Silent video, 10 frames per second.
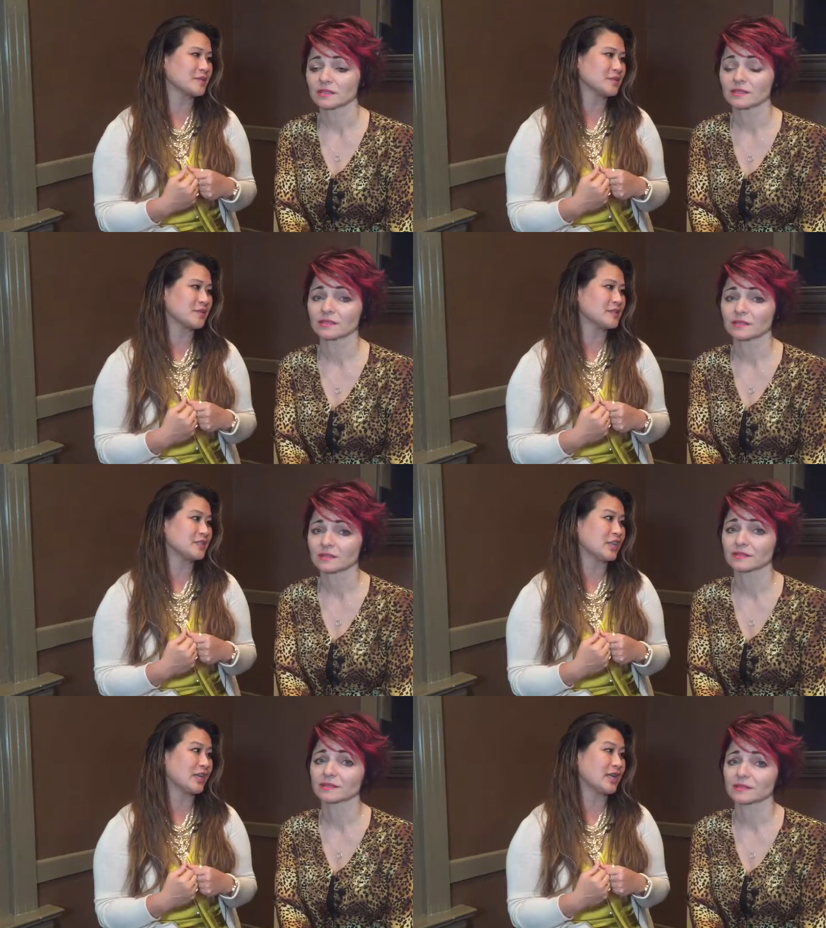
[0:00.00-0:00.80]
Speaker 1: those
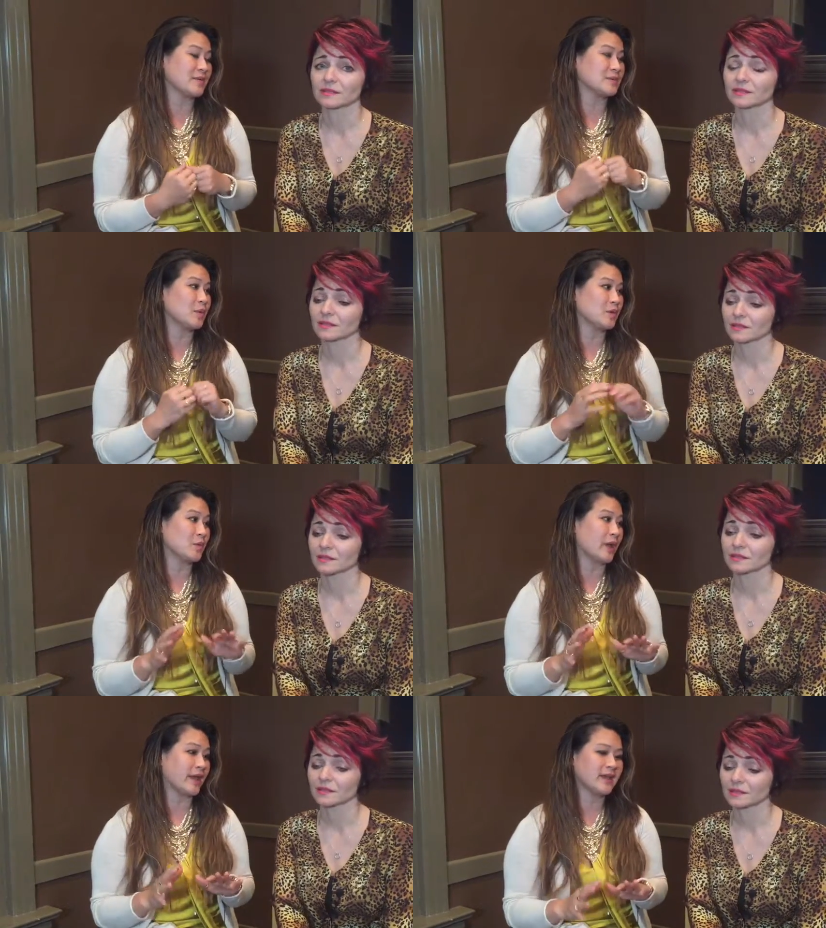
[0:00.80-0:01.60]
stories, Shannon, I was blown
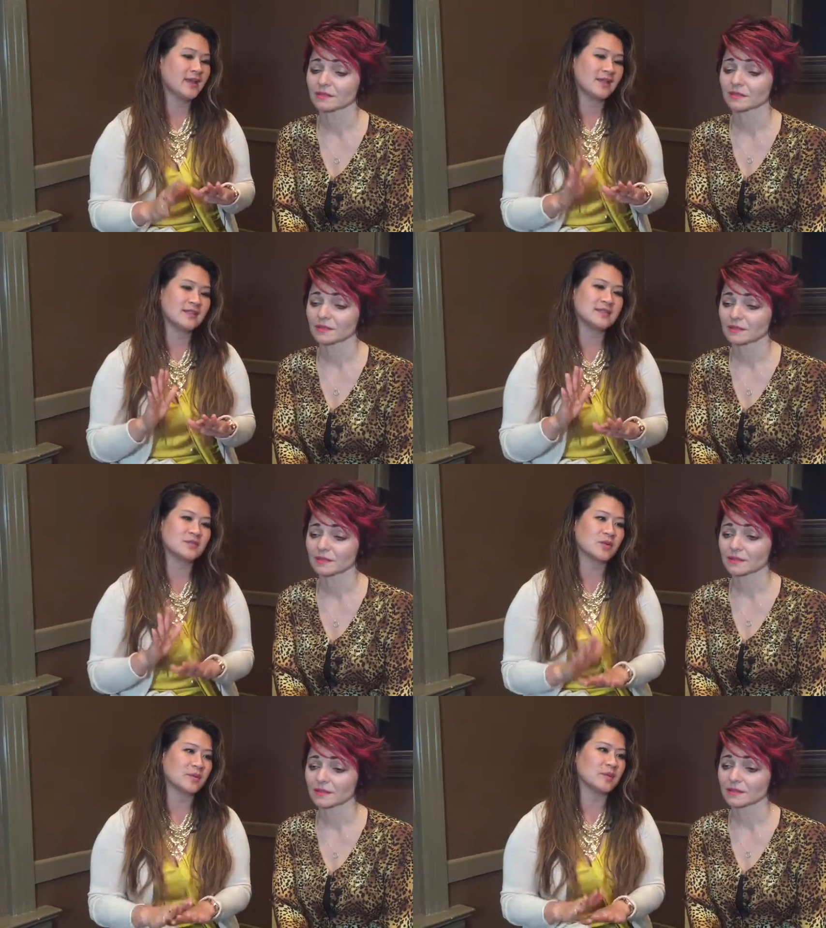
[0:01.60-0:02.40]
away. These
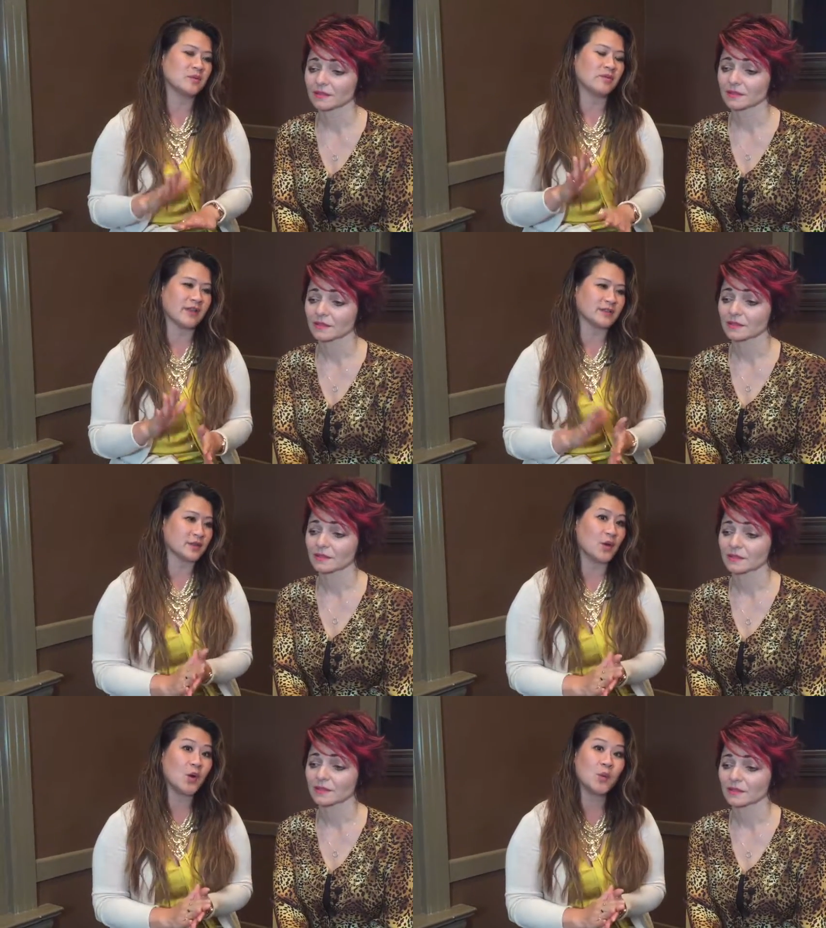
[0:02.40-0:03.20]
are women who lost
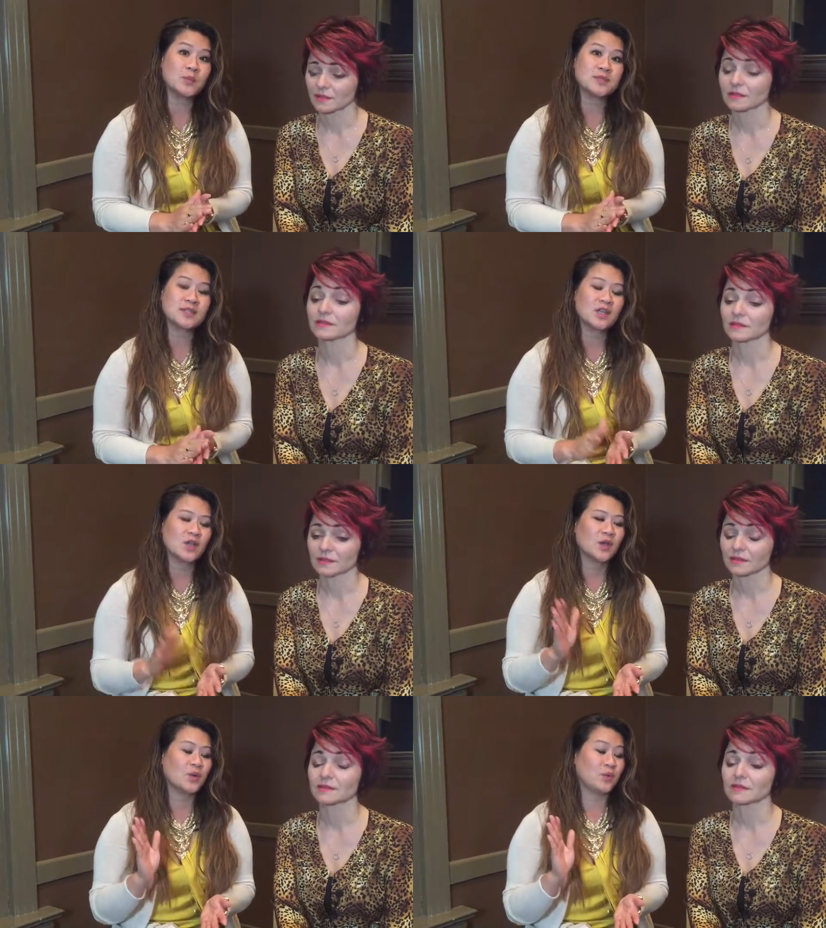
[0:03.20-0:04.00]
their homes,
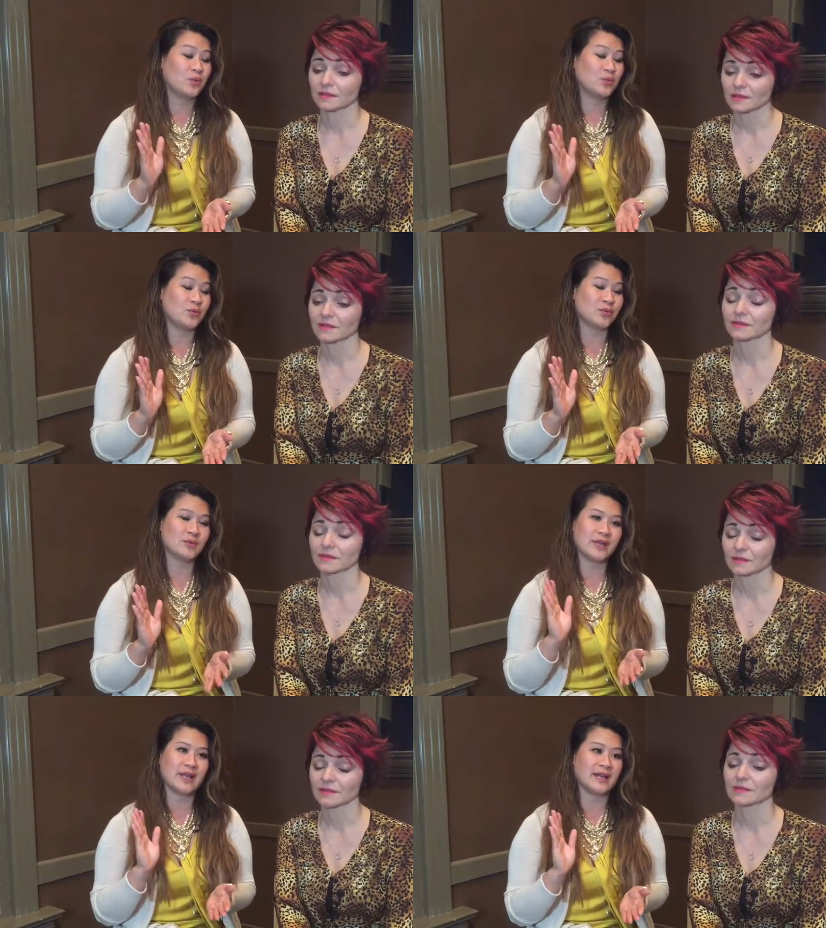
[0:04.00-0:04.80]
whew,
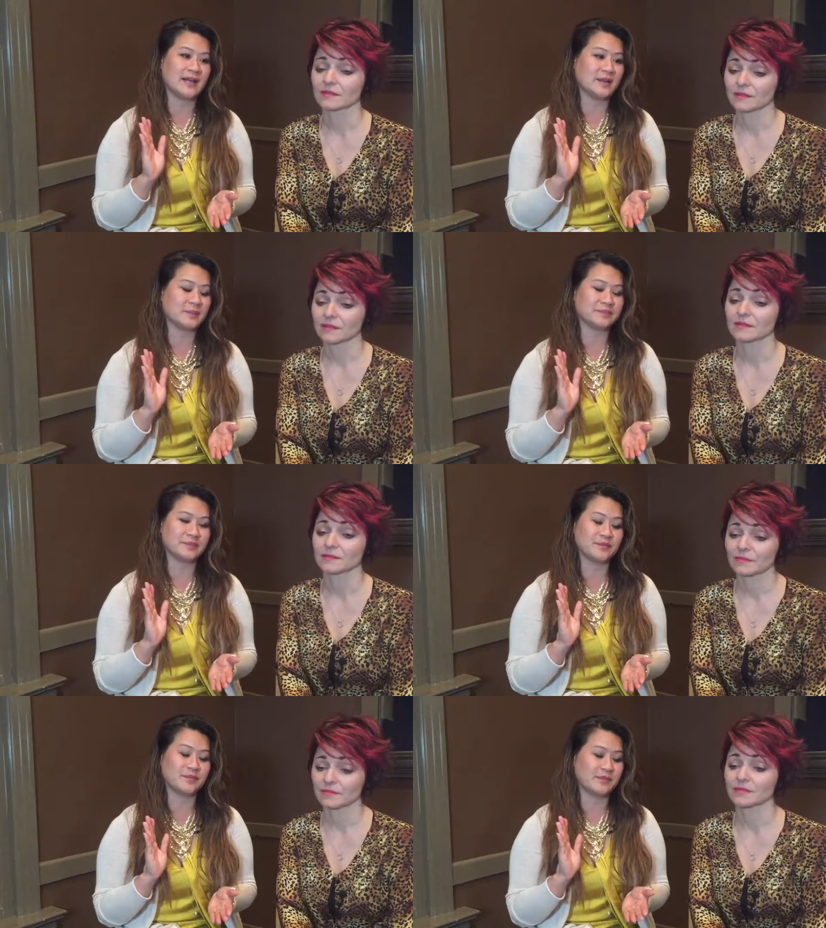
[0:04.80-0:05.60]

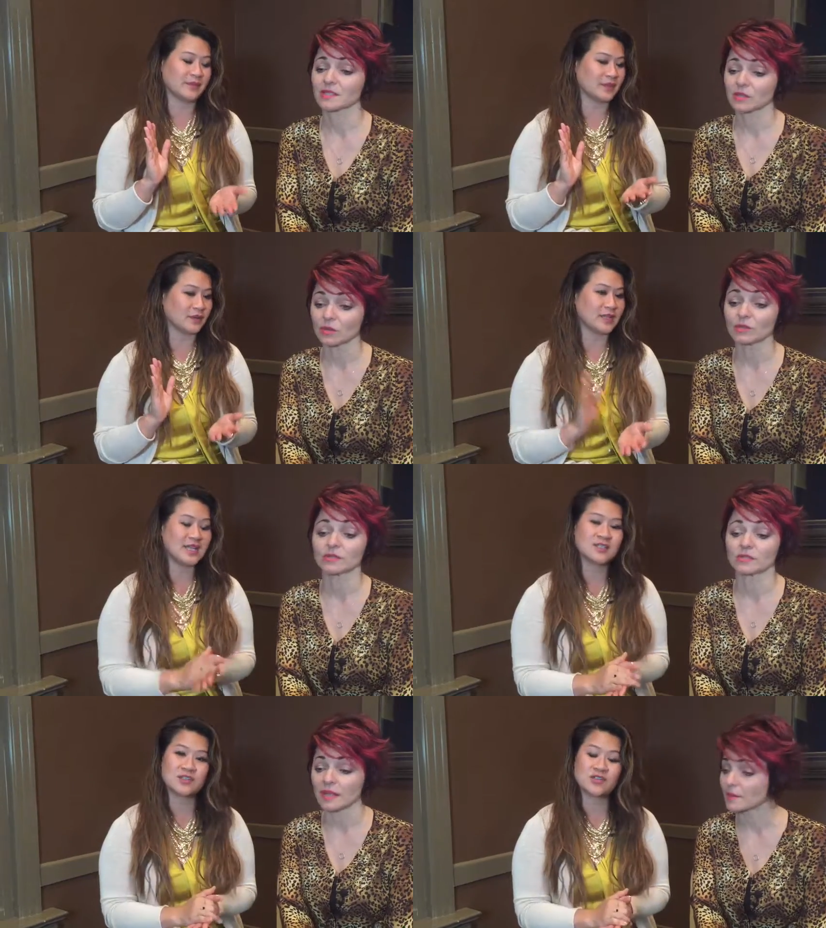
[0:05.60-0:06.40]
um, Schools, their
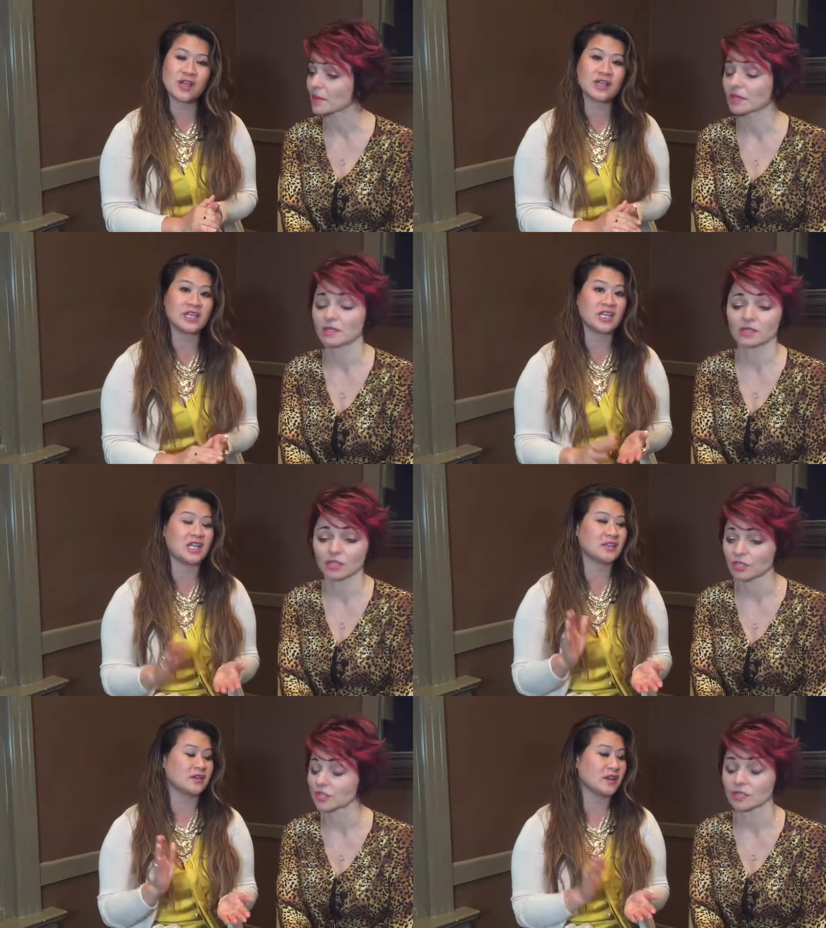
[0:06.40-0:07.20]
kids are struggling,
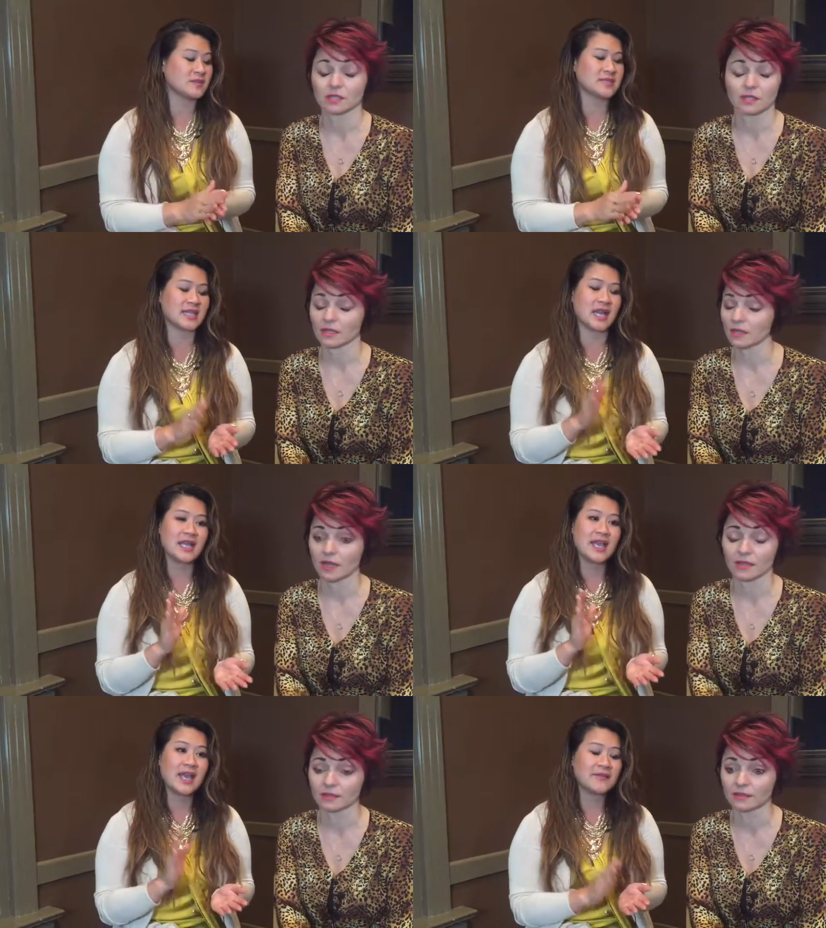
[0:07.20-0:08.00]
churches. their husbands, yeah,
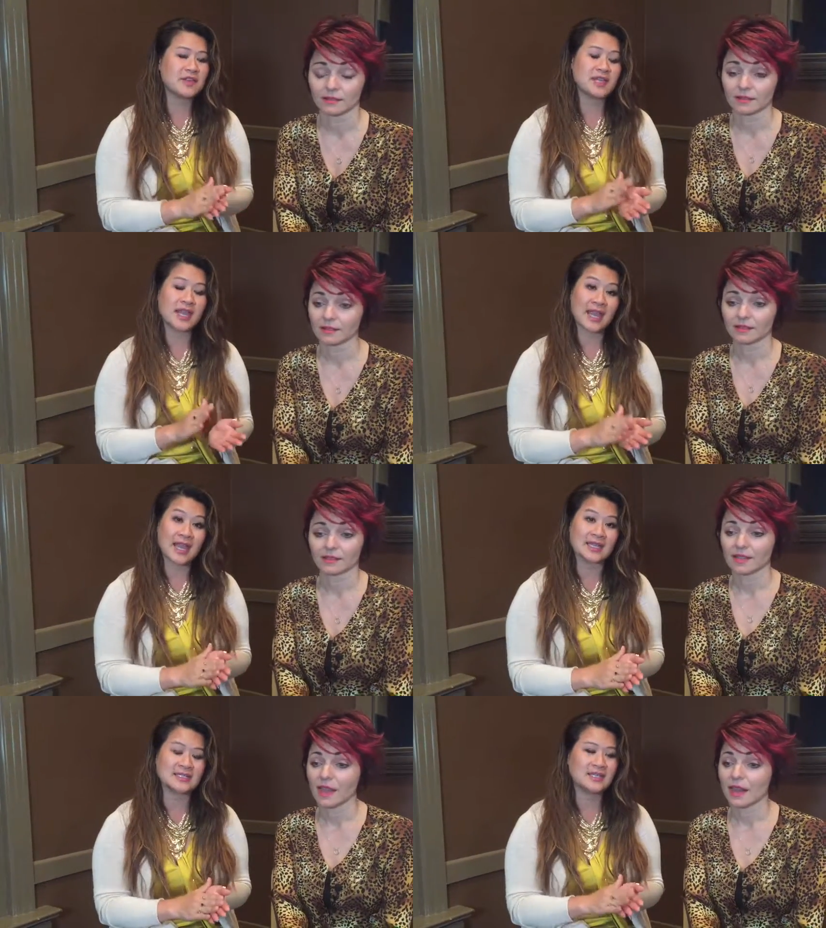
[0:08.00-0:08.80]
everything,
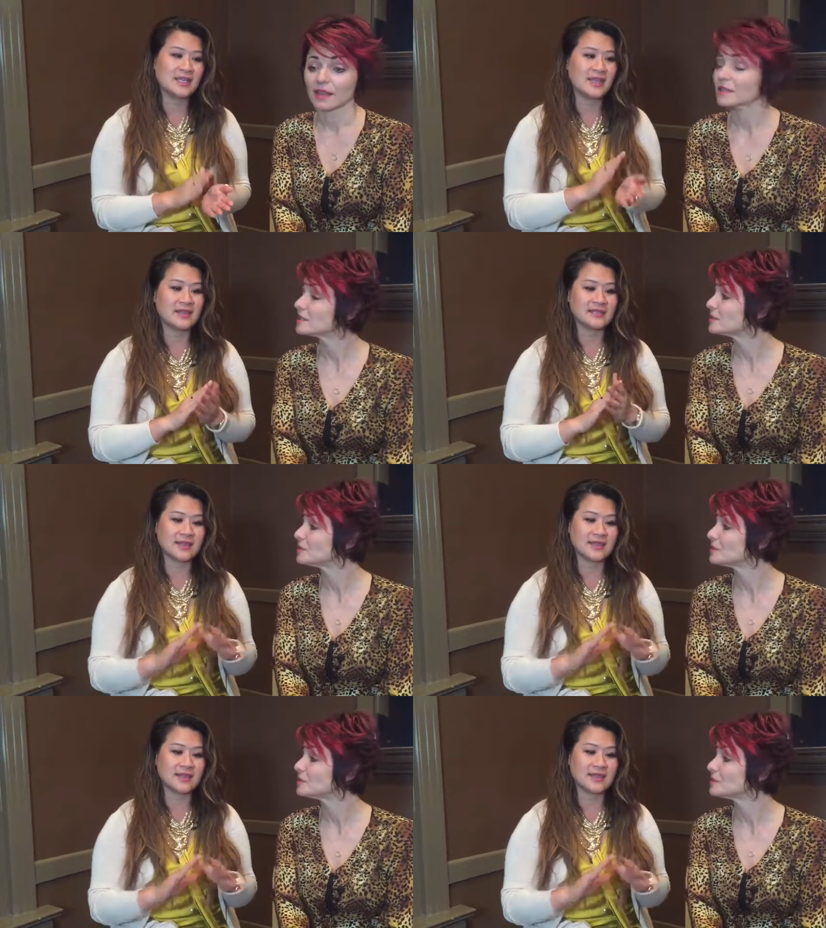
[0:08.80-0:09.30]
and in the